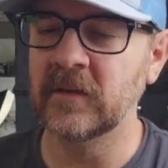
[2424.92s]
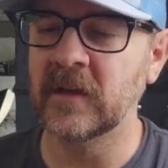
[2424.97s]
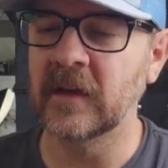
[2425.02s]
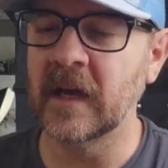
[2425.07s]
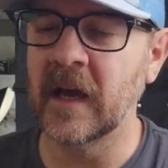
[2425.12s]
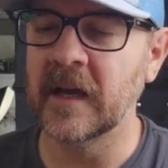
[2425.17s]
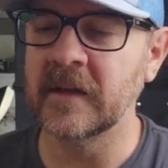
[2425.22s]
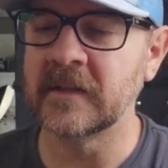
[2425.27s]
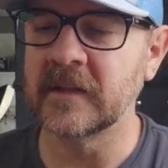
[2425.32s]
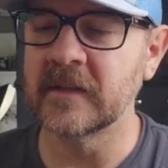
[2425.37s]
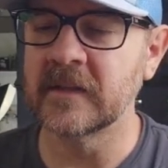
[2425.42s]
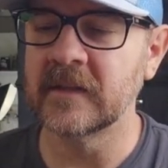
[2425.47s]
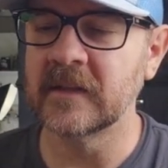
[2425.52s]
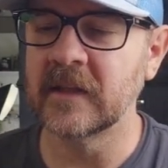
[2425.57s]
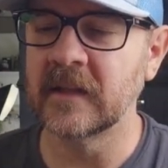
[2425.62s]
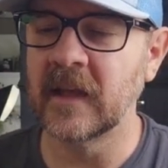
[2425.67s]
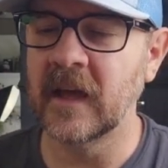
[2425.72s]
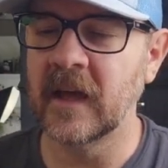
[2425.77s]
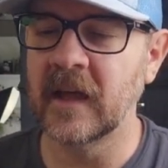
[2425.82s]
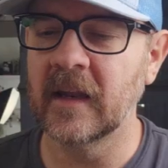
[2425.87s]
guys can
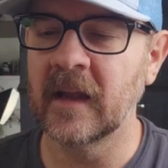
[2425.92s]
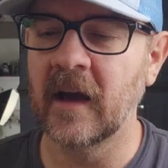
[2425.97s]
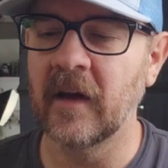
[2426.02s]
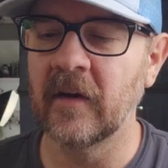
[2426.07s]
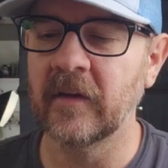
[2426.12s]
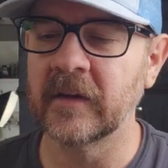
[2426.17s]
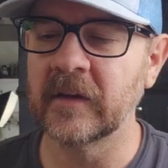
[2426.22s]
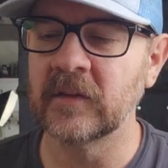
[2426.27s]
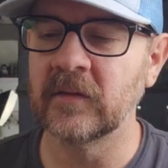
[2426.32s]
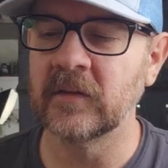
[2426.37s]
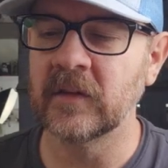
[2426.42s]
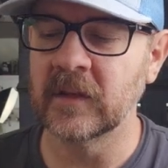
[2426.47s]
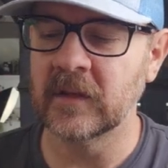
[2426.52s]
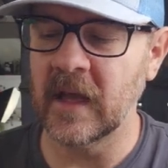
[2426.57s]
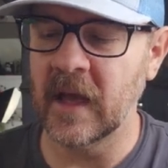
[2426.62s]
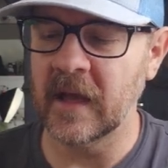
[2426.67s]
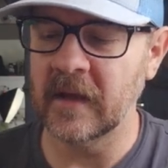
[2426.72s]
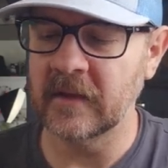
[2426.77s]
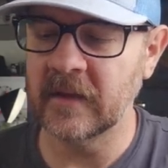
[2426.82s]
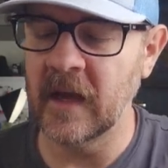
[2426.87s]
see that, how you get
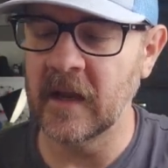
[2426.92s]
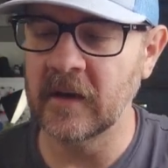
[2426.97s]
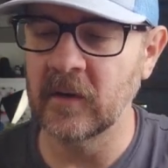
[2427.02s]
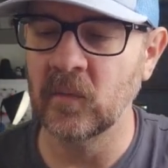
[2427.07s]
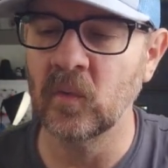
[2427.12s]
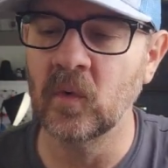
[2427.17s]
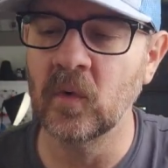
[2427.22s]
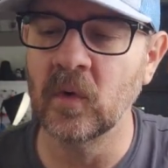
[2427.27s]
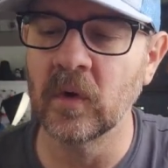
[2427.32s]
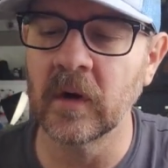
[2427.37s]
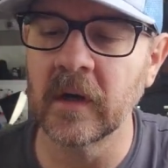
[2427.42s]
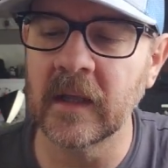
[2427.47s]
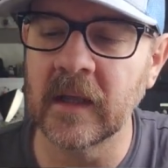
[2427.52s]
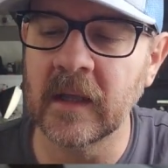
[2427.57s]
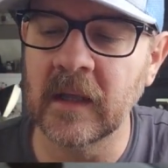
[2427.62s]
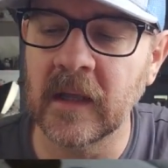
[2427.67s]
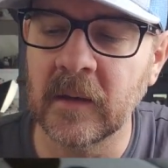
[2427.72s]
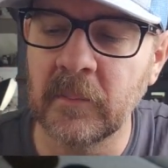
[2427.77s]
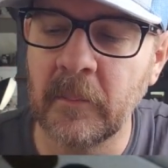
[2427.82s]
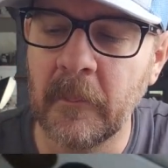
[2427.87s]
that kind of worn
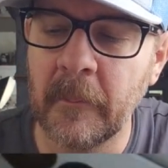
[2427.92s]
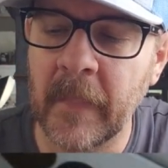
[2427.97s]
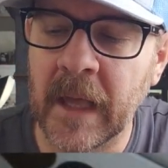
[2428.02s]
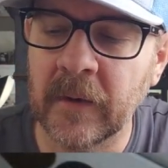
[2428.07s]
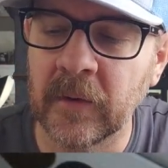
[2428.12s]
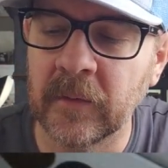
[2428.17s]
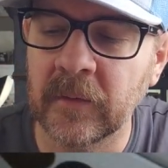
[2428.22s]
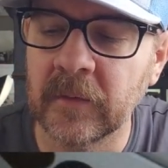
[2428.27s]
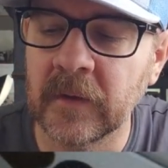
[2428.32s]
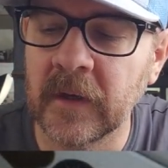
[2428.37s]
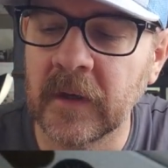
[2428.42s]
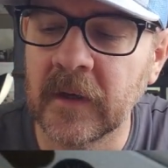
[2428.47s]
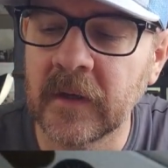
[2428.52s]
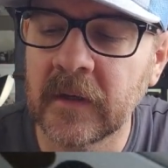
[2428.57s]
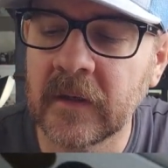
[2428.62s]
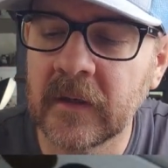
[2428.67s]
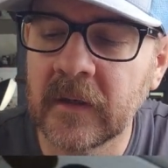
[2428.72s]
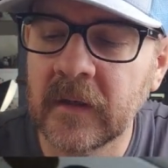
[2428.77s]
in metal look.